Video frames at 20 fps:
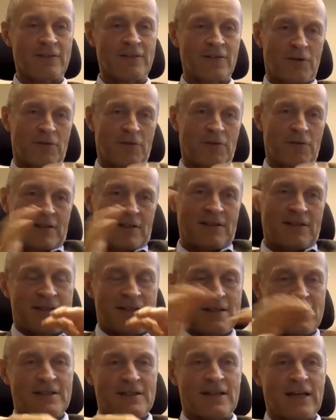So that
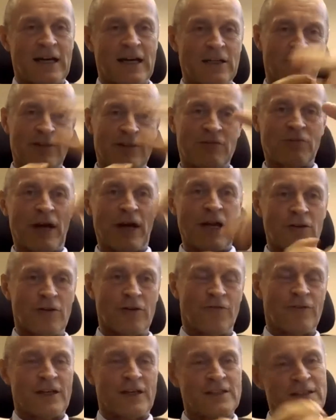it's kind of a
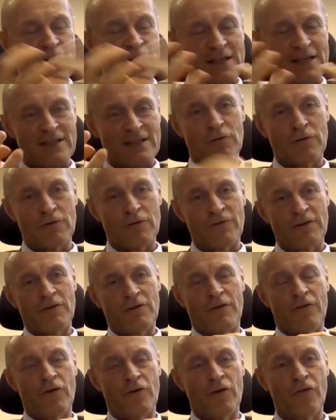trade-off as it
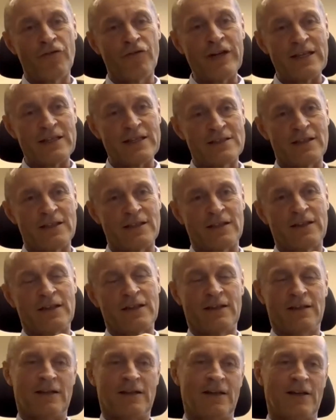often is
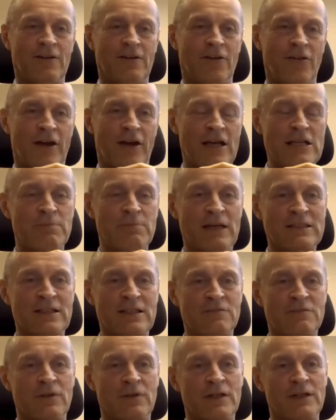in other aspects
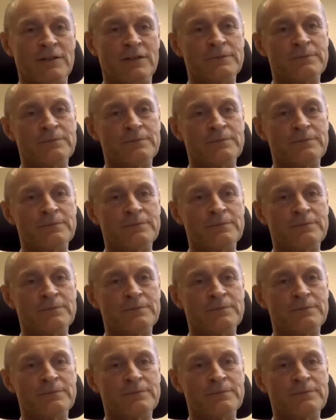as well.